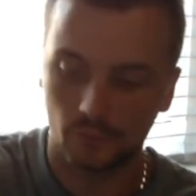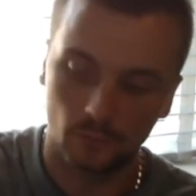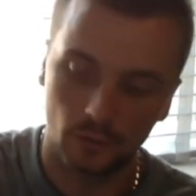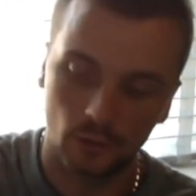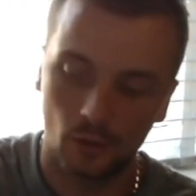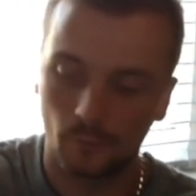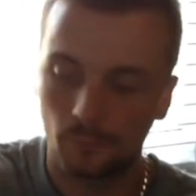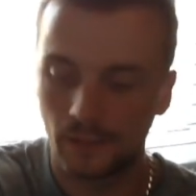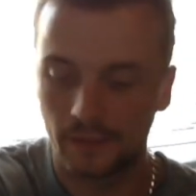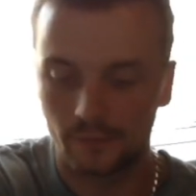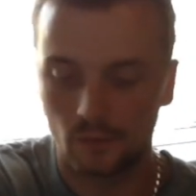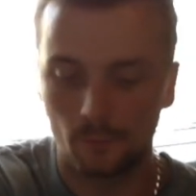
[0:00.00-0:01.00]
so a lot of the
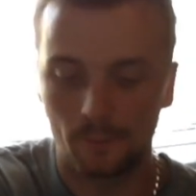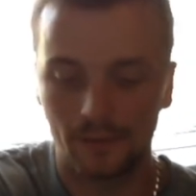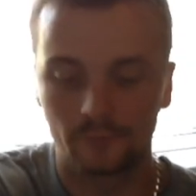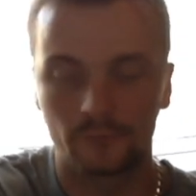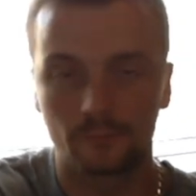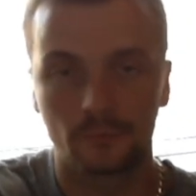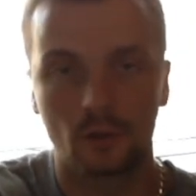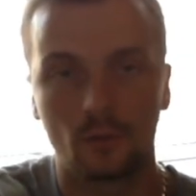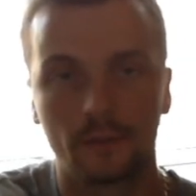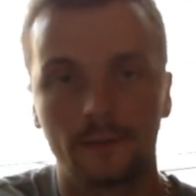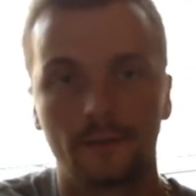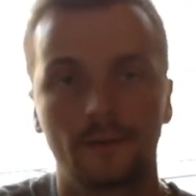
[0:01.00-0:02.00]
players got banned from
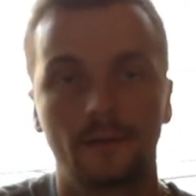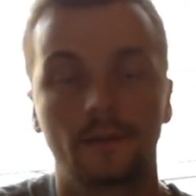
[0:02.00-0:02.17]
going.